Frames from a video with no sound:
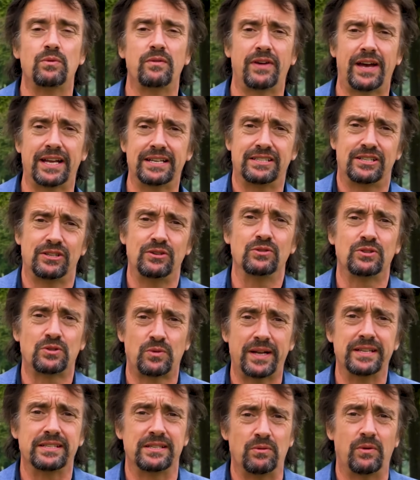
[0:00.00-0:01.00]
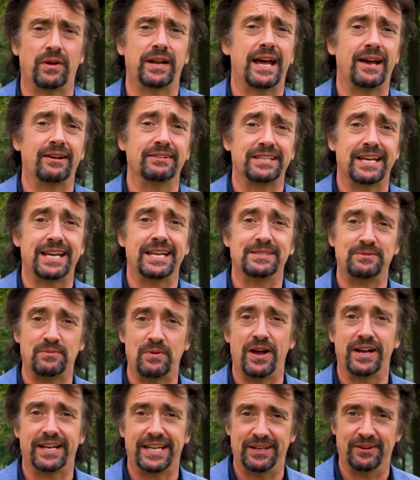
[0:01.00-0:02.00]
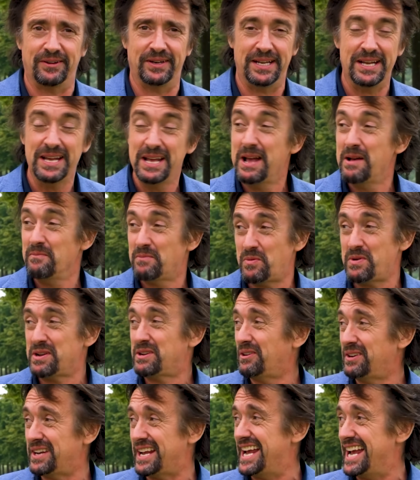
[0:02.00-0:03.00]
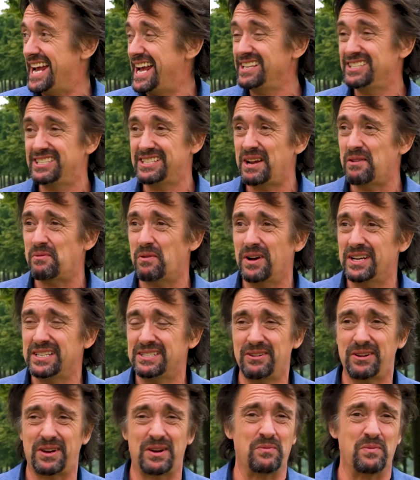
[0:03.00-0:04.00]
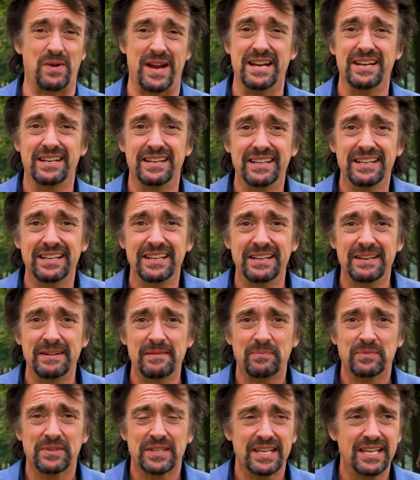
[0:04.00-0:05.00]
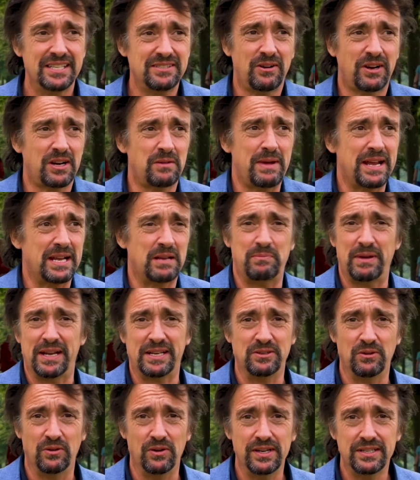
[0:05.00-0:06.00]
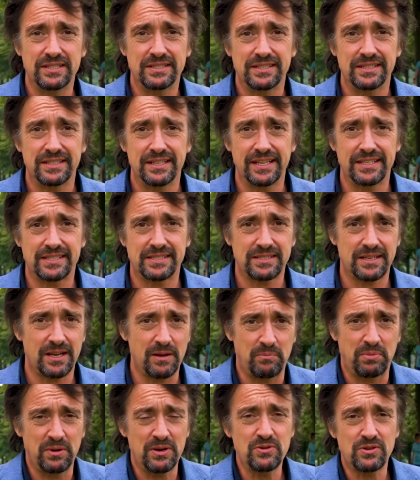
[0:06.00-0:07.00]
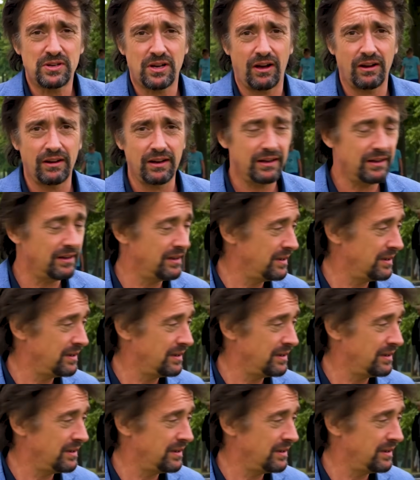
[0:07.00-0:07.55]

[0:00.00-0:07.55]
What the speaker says: we've had 2 21-hour days working on it. But we got it here, and you know what? It's not gonna win. It's not gonna make a big noise. It's a blue-collar